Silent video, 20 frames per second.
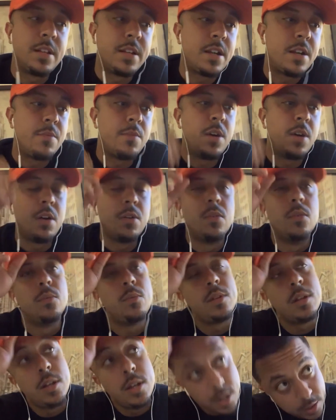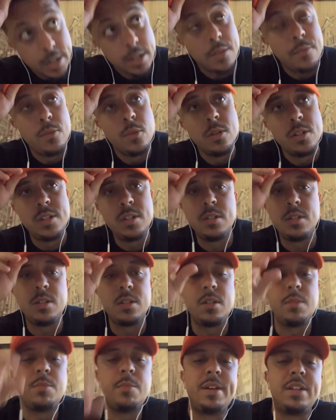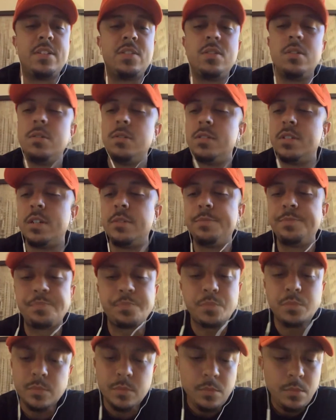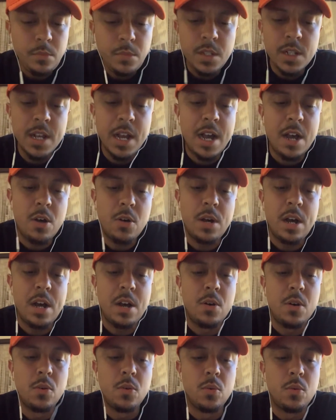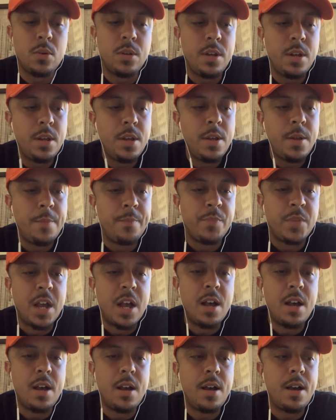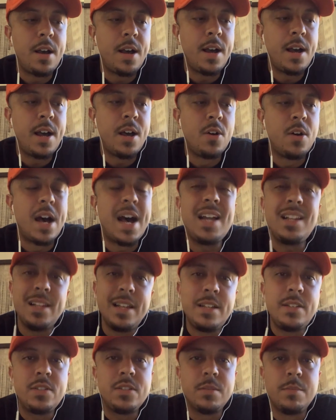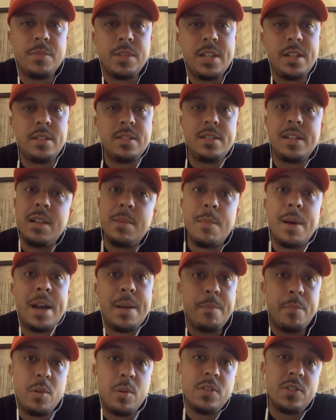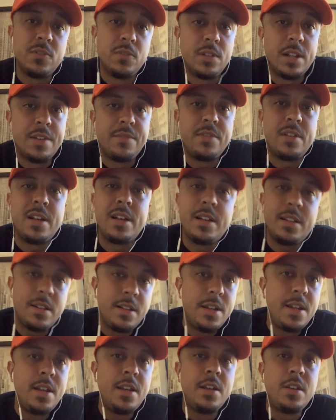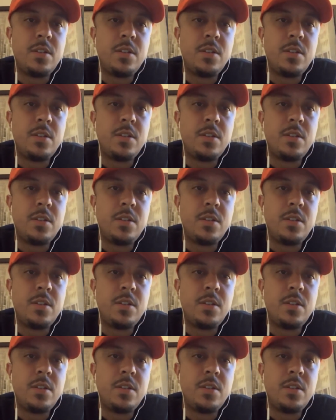Like I'll like, if you listen to some of my songs, I'll highlight some things in my personal life that